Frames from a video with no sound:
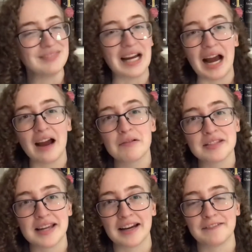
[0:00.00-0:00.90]
I was
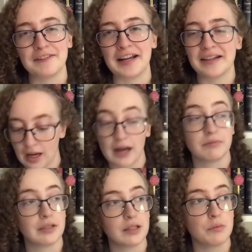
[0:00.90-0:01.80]
not a fan. I
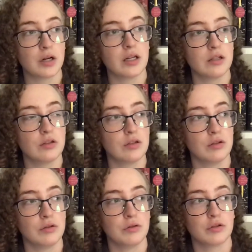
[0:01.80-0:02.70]
really wanted
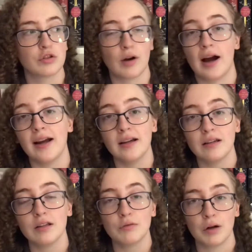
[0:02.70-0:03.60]
to try
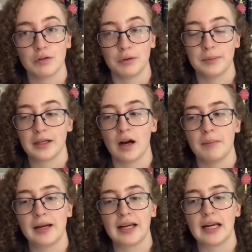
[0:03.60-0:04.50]
another Wonder Woman
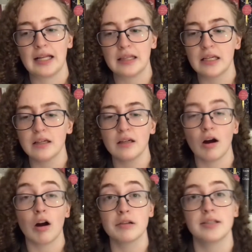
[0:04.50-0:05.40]
comic, and I think
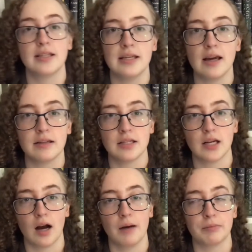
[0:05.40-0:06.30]
RC ended
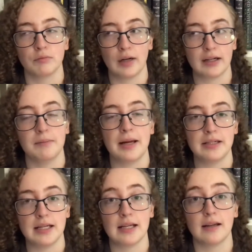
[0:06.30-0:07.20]
up
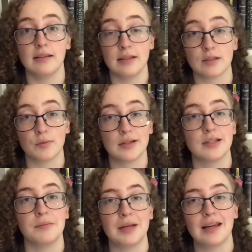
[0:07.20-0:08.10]
recommending this one
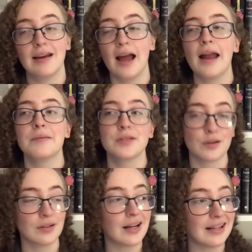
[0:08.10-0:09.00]
to me, and I'm so
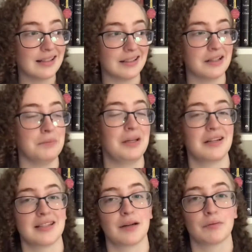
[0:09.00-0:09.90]
glad he did
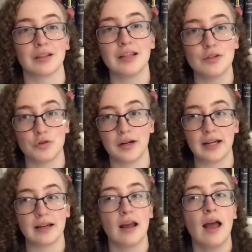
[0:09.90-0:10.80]
because I really enjoyed
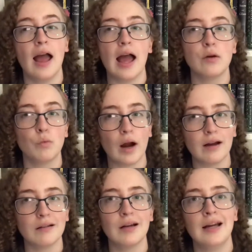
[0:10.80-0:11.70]
it. And
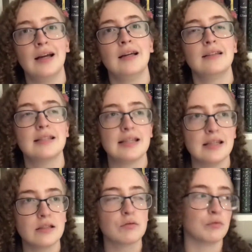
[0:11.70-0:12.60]
while this
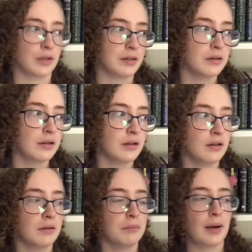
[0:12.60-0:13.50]
is written
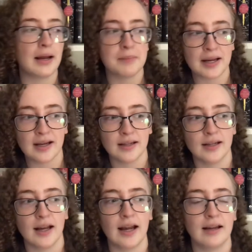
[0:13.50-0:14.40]
by a man,
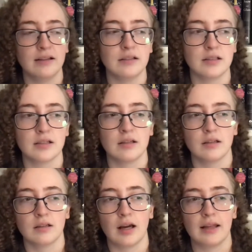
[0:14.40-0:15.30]
and
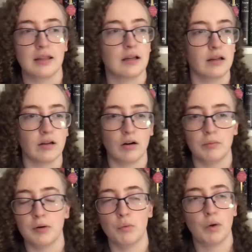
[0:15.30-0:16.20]
I think like all
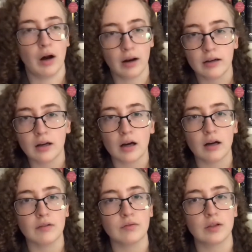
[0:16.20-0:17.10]
but one
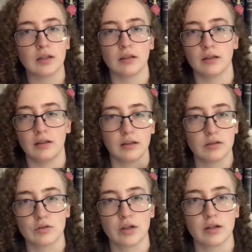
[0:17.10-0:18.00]
of the
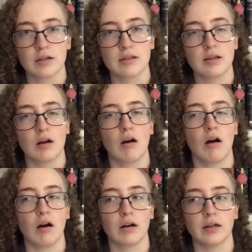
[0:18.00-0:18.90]
illustrators
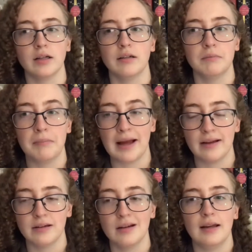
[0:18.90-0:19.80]
are
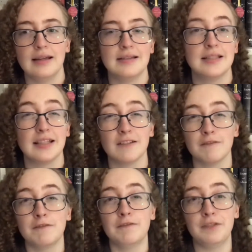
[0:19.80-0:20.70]
men, it didn't
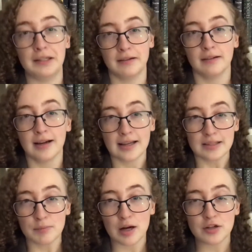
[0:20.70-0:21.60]
feel as
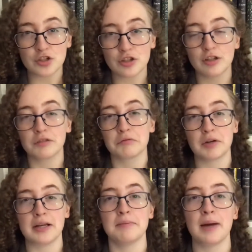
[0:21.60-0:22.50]
much
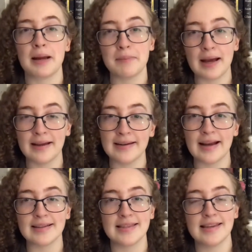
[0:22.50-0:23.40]
written by men
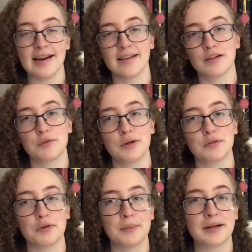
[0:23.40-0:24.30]
as the other Wonder
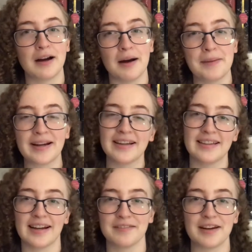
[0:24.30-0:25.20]
Woman comic
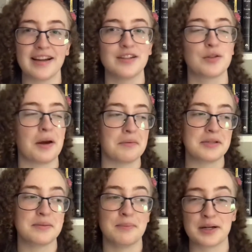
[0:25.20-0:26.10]
that I read, so I
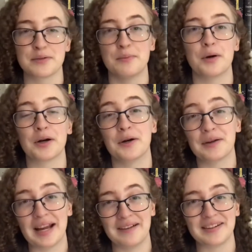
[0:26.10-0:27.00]
was much more
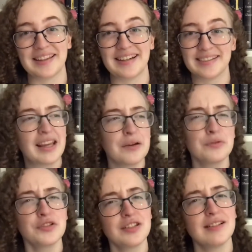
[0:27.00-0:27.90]
okay with it. It
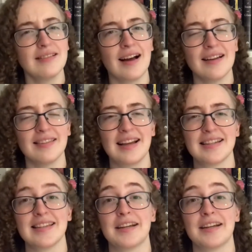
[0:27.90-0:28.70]
was just a lot less like